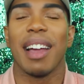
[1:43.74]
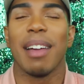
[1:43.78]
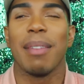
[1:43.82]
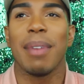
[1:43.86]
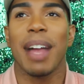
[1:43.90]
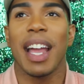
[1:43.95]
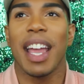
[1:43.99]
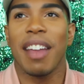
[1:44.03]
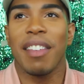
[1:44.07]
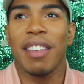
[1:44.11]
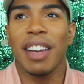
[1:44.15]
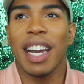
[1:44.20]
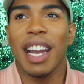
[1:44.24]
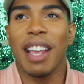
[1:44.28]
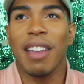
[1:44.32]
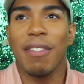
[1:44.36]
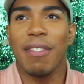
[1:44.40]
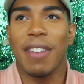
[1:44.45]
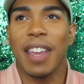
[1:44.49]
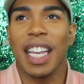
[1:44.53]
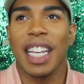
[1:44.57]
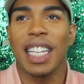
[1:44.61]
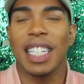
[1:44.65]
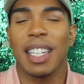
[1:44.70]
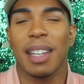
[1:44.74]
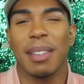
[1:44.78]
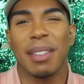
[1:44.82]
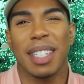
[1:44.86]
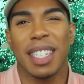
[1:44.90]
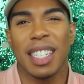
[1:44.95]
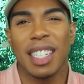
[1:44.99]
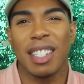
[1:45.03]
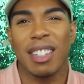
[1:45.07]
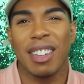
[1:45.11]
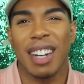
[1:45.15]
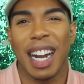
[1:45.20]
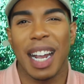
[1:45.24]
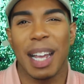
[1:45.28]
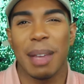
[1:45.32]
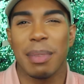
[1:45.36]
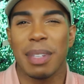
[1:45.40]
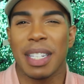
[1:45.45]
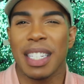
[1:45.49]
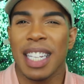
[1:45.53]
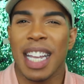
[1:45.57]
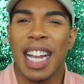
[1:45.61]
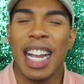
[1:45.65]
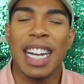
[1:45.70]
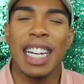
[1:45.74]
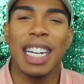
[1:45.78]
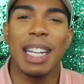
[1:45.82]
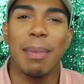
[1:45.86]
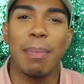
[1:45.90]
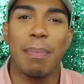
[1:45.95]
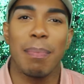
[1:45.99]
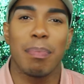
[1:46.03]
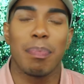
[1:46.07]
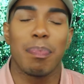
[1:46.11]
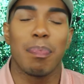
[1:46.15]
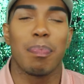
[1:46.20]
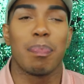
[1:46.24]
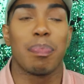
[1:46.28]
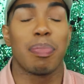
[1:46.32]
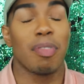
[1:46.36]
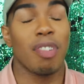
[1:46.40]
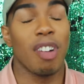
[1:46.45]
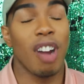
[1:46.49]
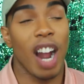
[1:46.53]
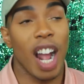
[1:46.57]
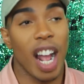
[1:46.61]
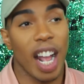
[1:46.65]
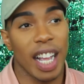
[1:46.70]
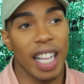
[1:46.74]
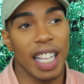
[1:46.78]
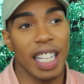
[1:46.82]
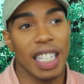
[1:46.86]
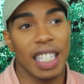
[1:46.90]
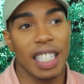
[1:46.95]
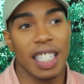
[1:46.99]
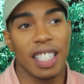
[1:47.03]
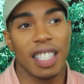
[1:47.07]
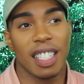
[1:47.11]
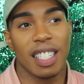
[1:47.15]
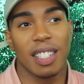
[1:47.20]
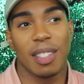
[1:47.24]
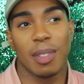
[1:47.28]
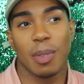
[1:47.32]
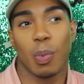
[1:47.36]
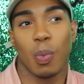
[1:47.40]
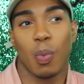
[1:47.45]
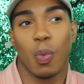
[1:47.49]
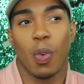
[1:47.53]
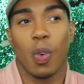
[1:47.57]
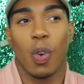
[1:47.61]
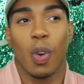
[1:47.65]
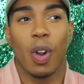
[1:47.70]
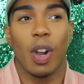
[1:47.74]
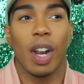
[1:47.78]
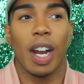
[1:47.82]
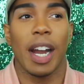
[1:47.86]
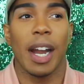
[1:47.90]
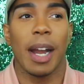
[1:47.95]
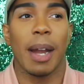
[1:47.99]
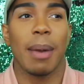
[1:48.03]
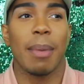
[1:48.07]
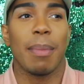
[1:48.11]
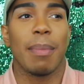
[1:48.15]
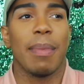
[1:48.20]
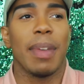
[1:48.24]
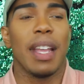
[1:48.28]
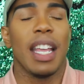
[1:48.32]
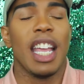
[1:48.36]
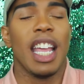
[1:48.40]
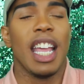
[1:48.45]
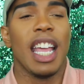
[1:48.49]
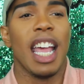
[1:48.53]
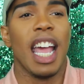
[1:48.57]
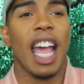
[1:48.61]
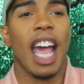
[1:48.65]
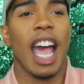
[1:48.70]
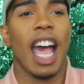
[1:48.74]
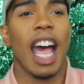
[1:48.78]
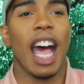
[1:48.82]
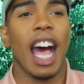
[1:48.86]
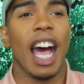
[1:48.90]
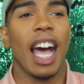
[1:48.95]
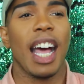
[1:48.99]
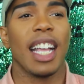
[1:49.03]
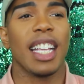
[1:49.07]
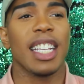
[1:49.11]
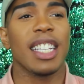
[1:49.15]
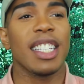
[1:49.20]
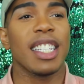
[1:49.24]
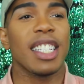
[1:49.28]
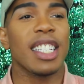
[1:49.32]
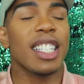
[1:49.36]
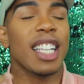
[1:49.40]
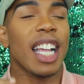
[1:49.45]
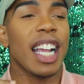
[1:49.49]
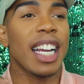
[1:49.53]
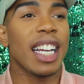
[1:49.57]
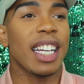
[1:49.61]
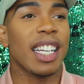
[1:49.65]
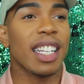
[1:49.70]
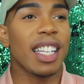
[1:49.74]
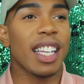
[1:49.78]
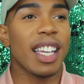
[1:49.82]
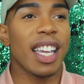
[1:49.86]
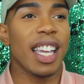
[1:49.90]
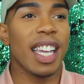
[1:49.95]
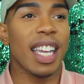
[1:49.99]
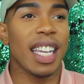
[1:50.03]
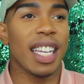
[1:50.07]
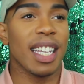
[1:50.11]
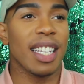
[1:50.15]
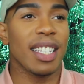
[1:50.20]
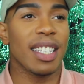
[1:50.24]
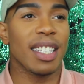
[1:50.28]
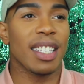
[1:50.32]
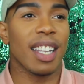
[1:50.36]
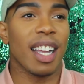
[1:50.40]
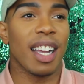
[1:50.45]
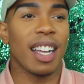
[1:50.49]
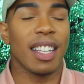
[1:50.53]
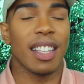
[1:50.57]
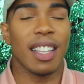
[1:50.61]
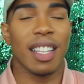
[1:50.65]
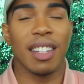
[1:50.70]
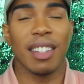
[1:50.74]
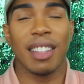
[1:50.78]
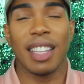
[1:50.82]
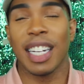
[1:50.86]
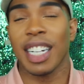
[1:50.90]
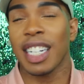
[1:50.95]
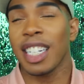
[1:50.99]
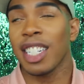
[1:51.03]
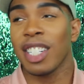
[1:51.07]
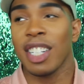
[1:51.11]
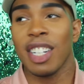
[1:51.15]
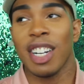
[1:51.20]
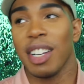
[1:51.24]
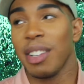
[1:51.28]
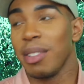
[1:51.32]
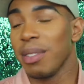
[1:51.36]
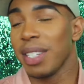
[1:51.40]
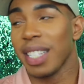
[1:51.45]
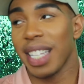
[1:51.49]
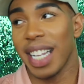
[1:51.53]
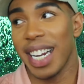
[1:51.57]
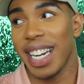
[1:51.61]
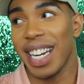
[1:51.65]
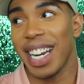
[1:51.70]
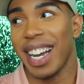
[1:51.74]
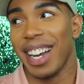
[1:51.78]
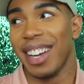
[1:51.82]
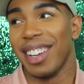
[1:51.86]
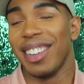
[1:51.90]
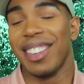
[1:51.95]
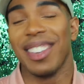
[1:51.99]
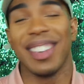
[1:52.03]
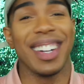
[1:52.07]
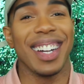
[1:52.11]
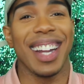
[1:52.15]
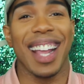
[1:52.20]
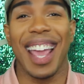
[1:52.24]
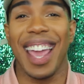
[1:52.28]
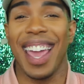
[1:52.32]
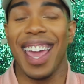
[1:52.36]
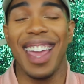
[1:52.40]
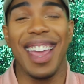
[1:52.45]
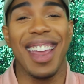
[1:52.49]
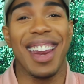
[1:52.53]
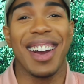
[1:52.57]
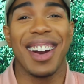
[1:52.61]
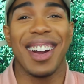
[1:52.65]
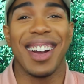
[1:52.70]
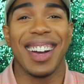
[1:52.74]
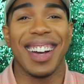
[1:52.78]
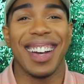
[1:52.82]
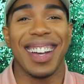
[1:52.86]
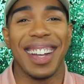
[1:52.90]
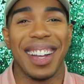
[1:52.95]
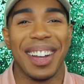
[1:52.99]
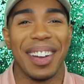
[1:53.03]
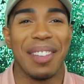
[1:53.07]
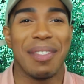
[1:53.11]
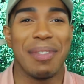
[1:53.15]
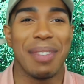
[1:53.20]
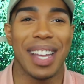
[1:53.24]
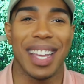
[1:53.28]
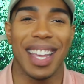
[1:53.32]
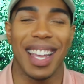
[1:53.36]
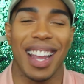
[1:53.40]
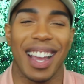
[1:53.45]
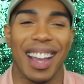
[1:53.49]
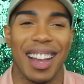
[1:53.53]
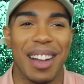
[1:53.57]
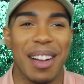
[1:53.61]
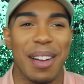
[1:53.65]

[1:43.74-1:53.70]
My everyday face I would describe as kind of bronze, warm, sun-kissed, although there's no sun out at all, but